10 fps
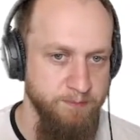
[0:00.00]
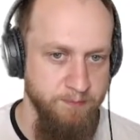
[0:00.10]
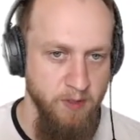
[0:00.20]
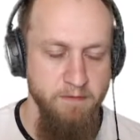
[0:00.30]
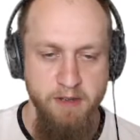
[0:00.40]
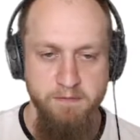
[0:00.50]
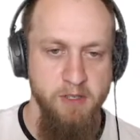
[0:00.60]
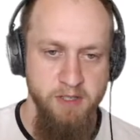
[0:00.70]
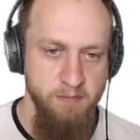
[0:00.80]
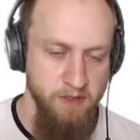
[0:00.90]
And we have
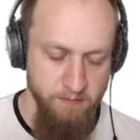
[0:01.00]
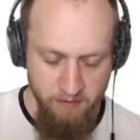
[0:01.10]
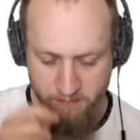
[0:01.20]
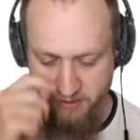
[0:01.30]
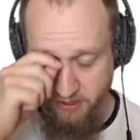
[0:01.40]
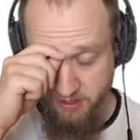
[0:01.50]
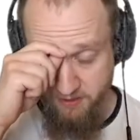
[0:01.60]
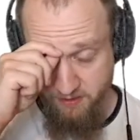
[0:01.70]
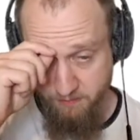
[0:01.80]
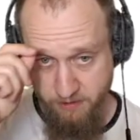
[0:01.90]
multiple implementations
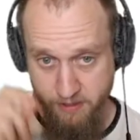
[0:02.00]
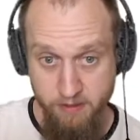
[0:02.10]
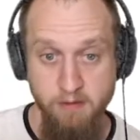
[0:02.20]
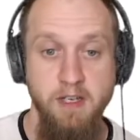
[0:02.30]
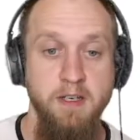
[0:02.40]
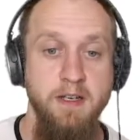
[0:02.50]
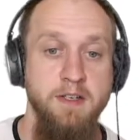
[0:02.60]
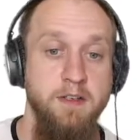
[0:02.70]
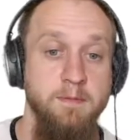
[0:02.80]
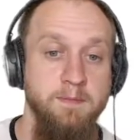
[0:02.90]
that we can look at later.